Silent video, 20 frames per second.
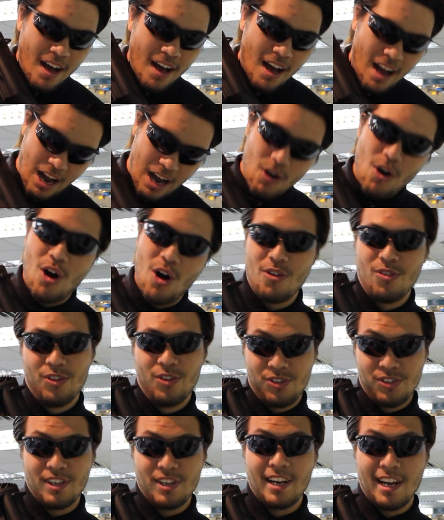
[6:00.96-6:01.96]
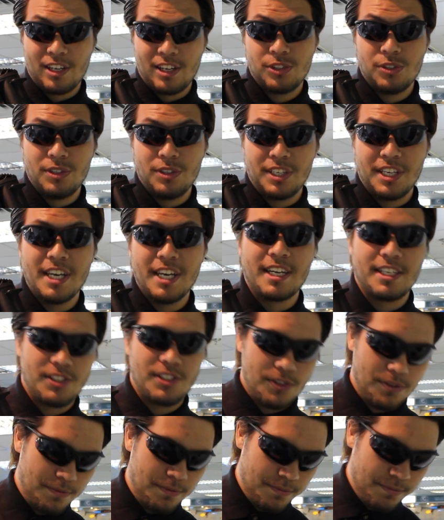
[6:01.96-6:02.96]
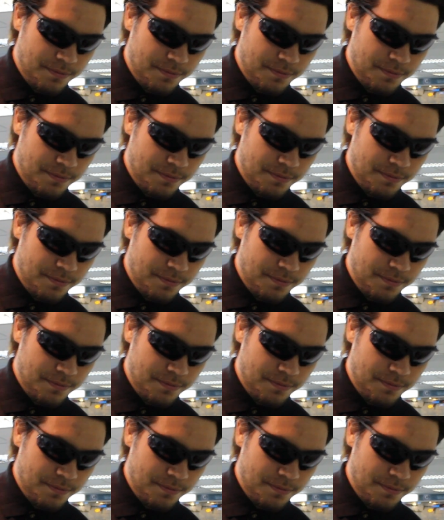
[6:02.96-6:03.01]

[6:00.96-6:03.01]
how hard this thing actually kicks.